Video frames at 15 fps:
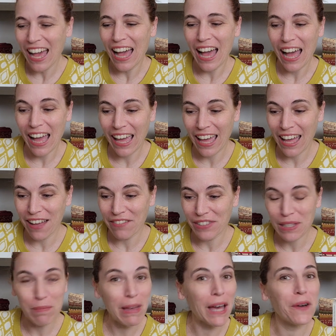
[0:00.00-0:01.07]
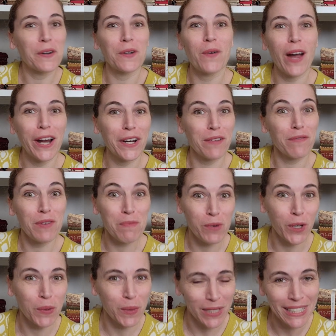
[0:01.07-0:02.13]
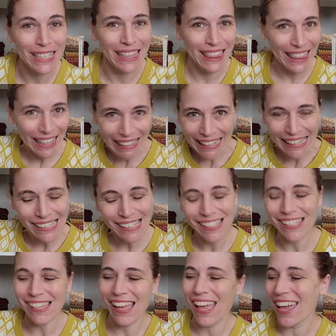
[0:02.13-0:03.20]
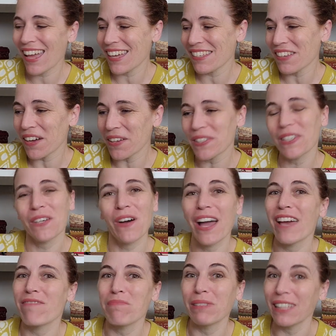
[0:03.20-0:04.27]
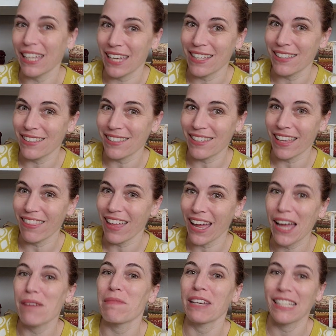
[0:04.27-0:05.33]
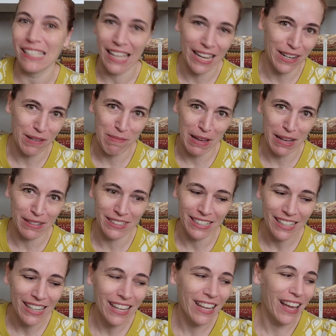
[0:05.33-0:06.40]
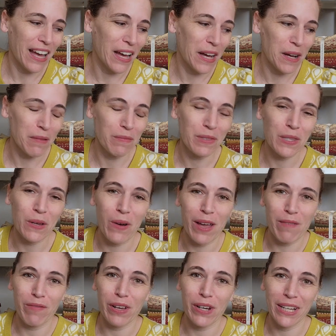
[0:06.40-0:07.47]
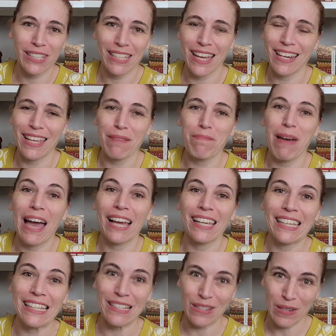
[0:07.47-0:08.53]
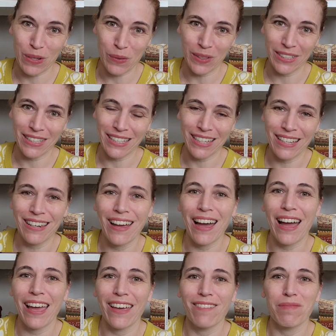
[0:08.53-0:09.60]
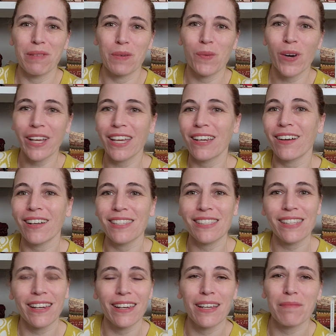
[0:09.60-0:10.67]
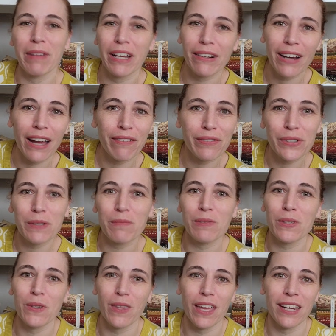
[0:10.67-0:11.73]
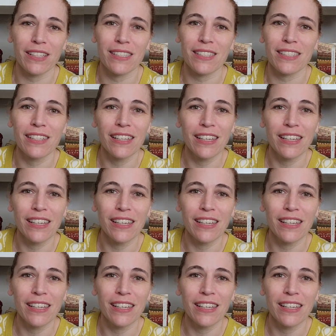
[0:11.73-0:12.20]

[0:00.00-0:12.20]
I have somehow acquired a few more quilting things, and also I have plans that I'm excited about. So I'm very excited to get back into quilting. I have been working on setting up my craft room so that it's